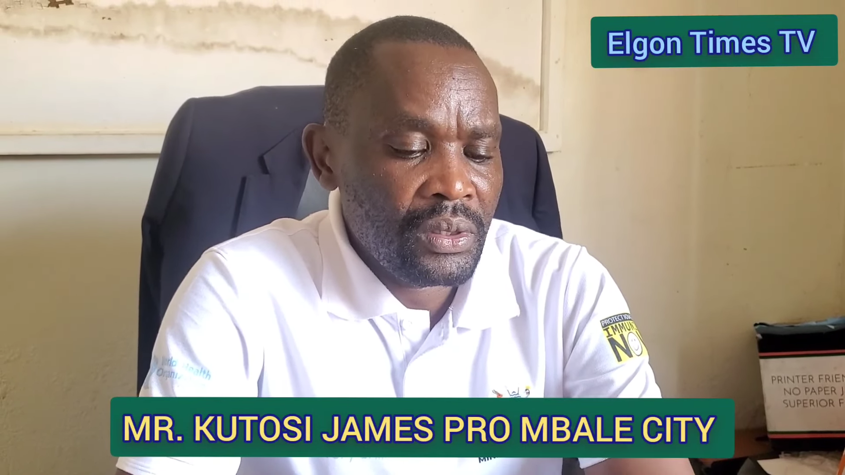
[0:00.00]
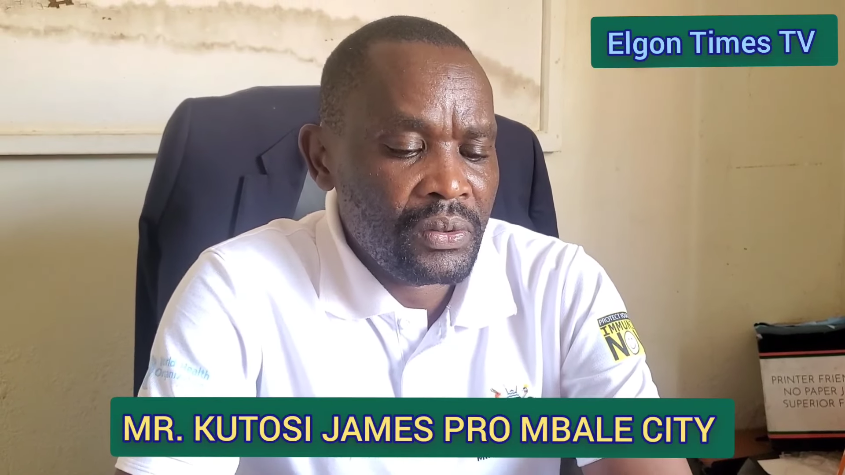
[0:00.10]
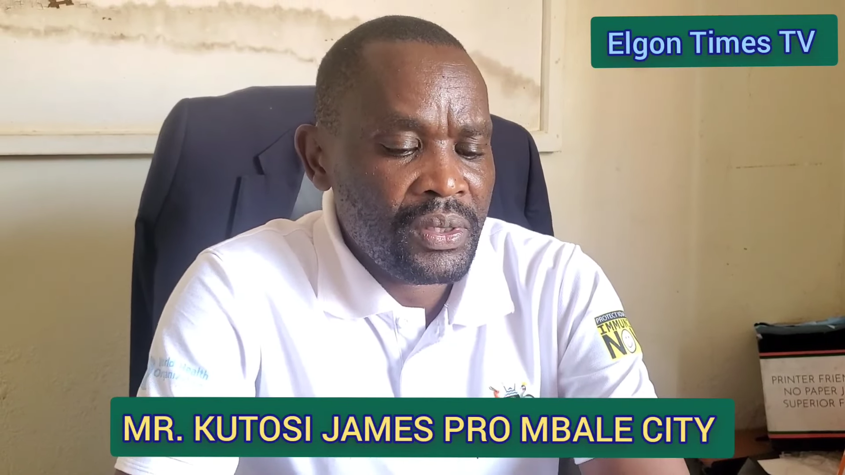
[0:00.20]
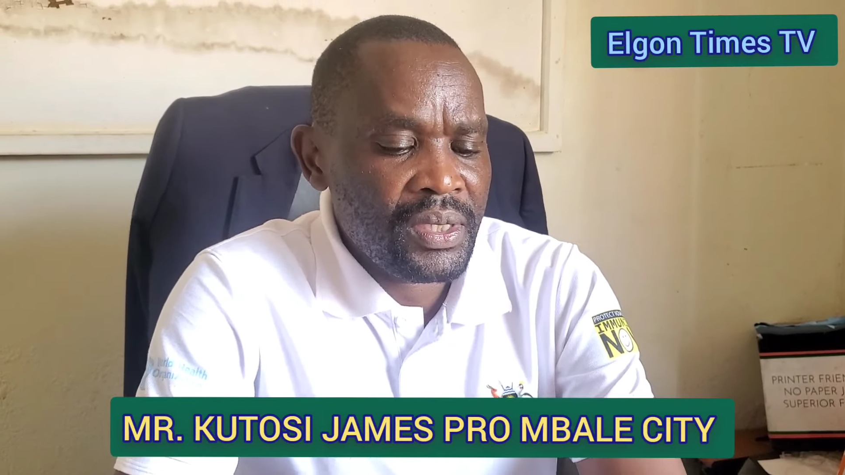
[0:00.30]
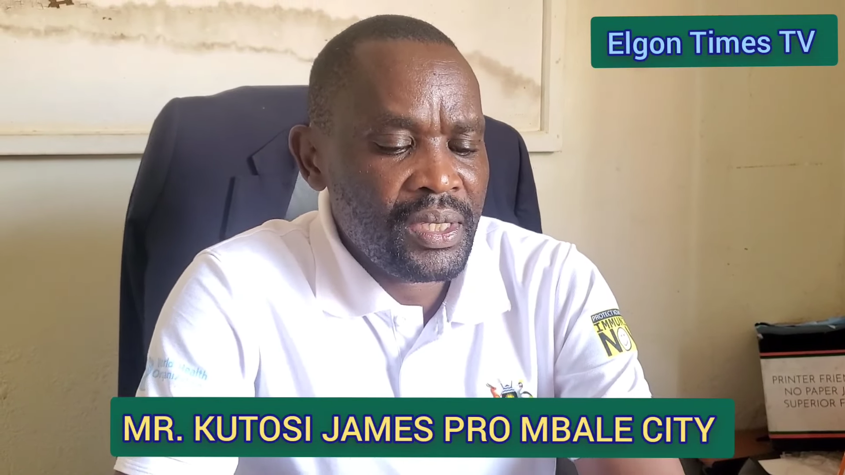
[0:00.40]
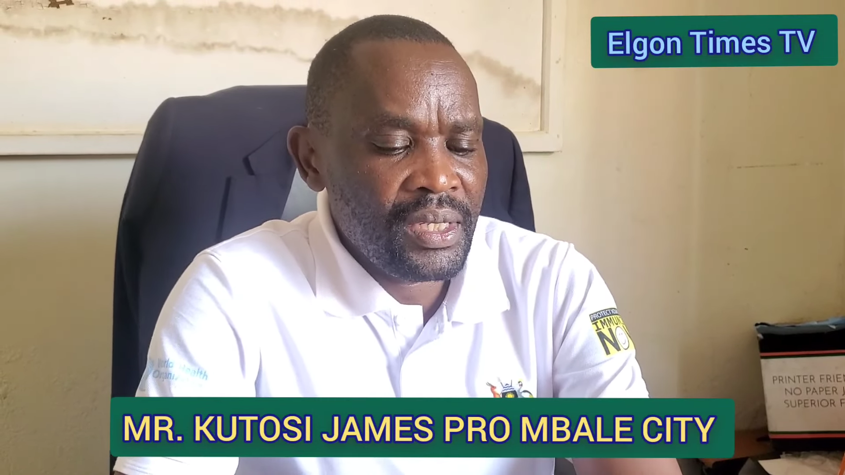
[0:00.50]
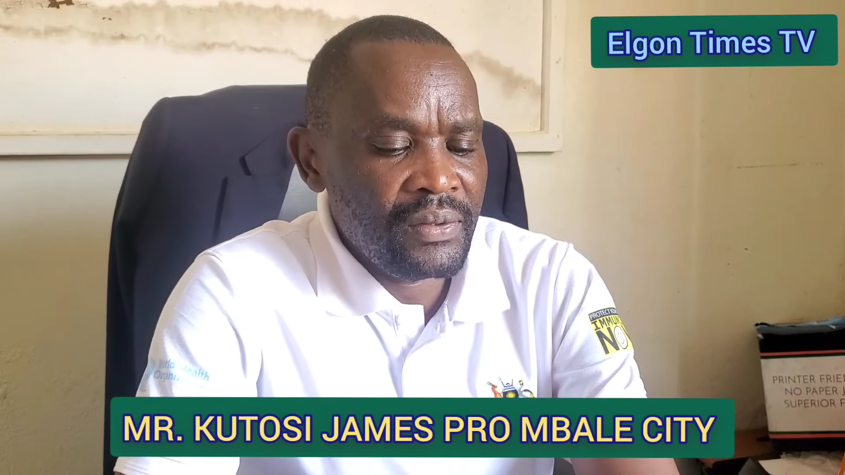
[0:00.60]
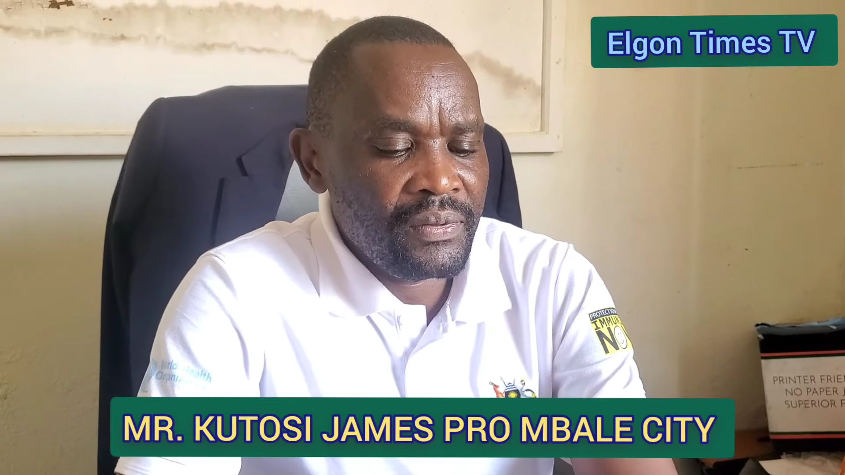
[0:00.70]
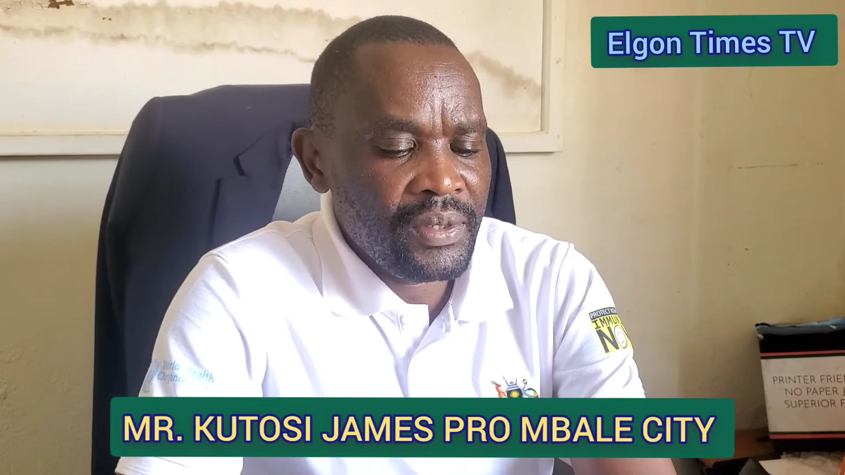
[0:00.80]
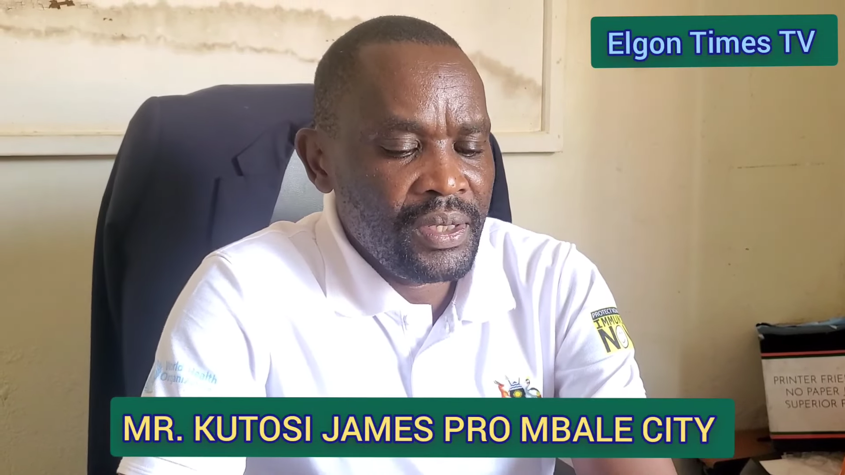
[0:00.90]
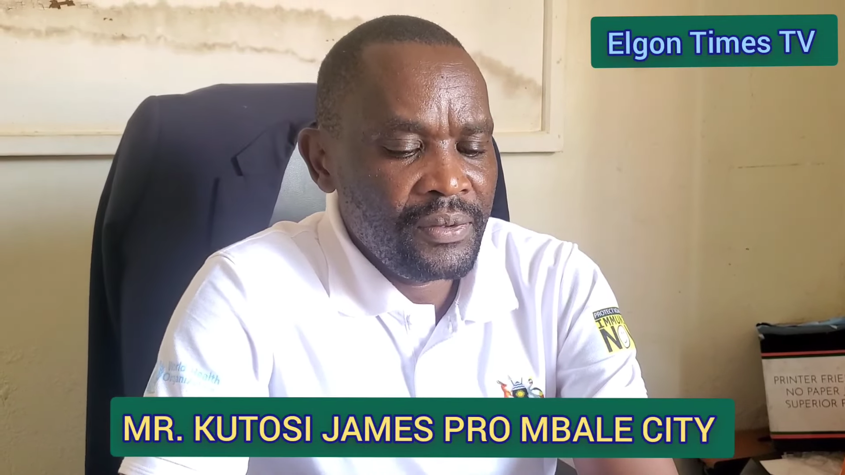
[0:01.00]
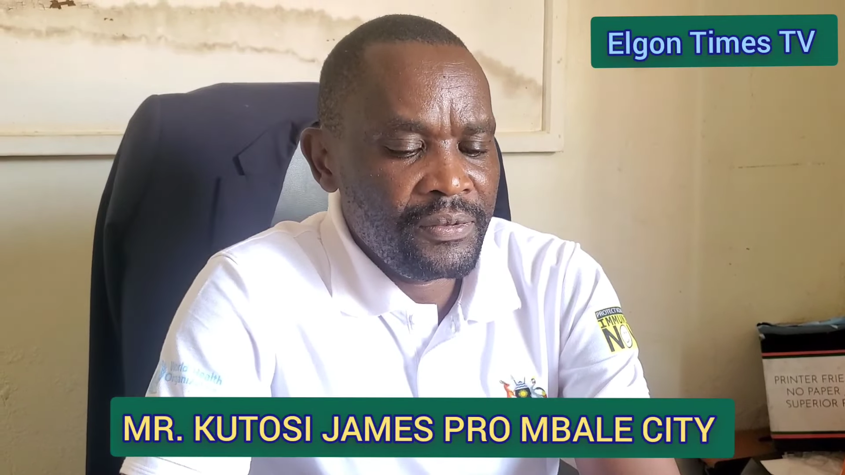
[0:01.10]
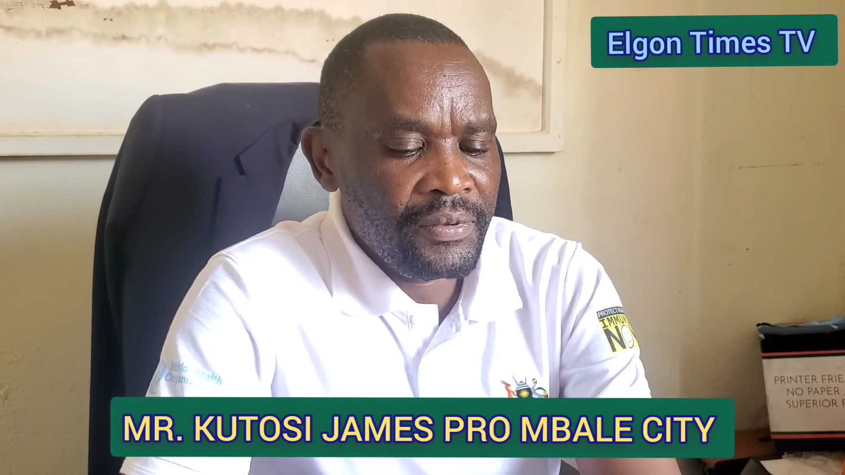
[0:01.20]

received